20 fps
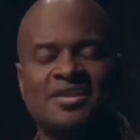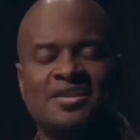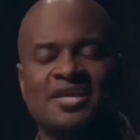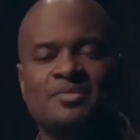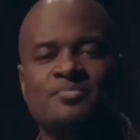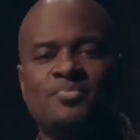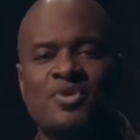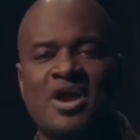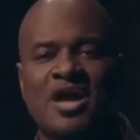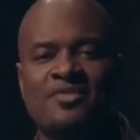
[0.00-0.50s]

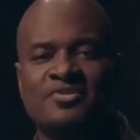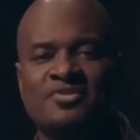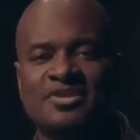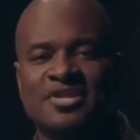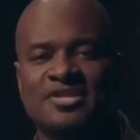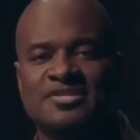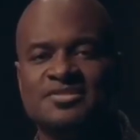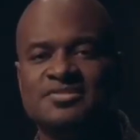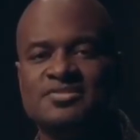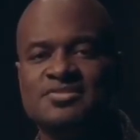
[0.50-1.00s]
and private
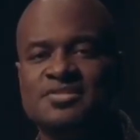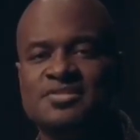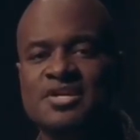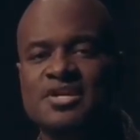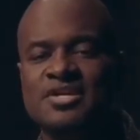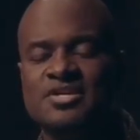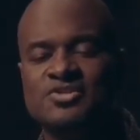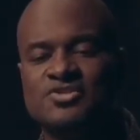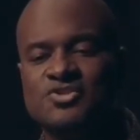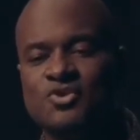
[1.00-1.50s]
lessons.
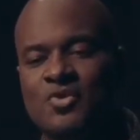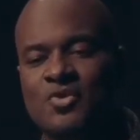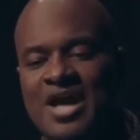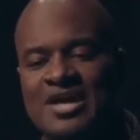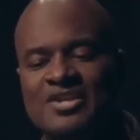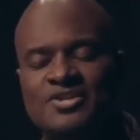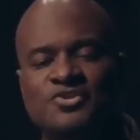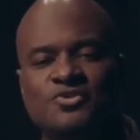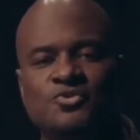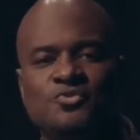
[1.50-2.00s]
So
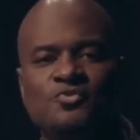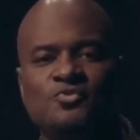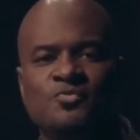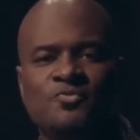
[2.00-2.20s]
I do